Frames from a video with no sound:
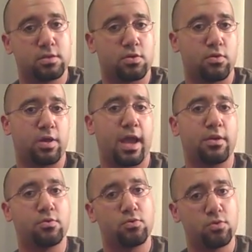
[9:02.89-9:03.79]
so I
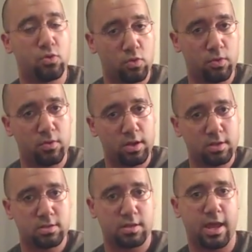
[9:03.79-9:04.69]
knew who it
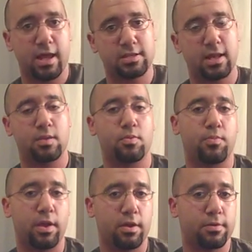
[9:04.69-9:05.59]
was. I had time to
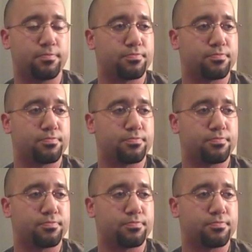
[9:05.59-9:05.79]
prepare.